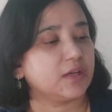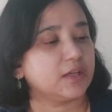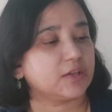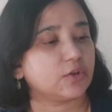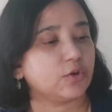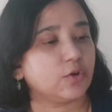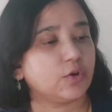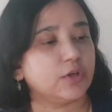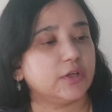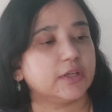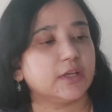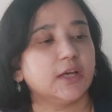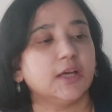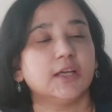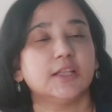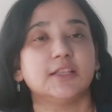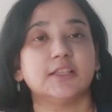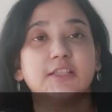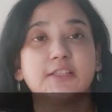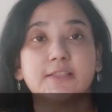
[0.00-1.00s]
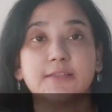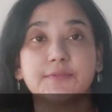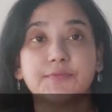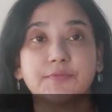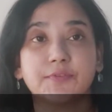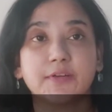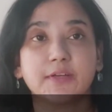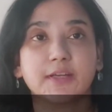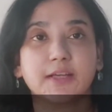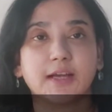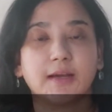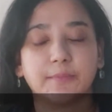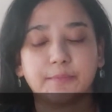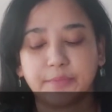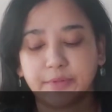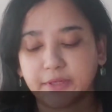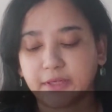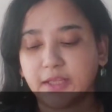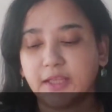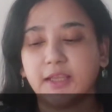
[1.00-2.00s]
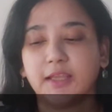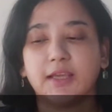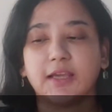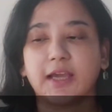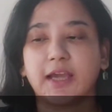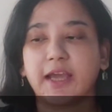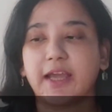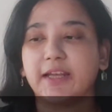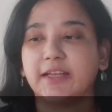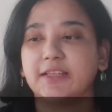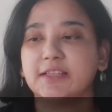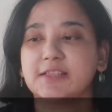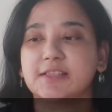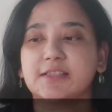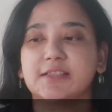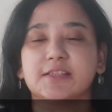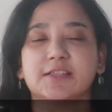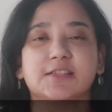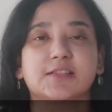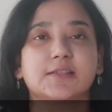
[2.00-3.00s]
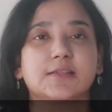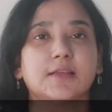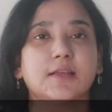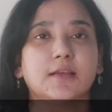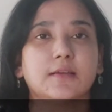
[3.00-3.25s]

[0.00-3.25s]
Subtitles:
called The Different Company, and this is